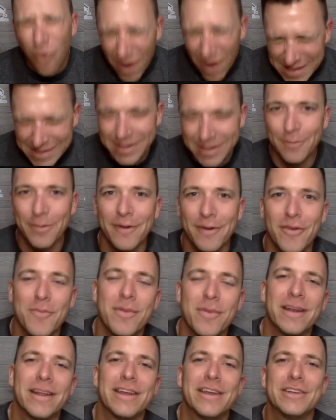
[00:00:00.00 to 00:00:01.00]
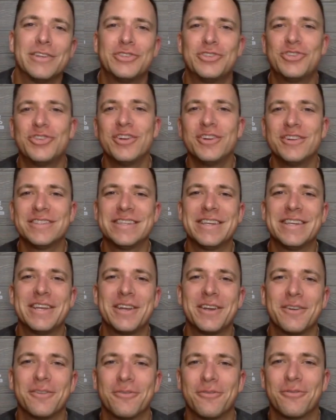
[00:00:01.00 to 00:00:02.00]
What's up, everybody? Jersey
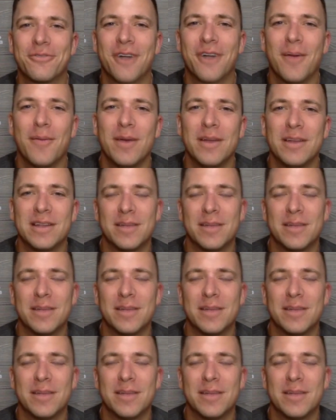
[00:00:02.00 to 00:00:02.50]
here from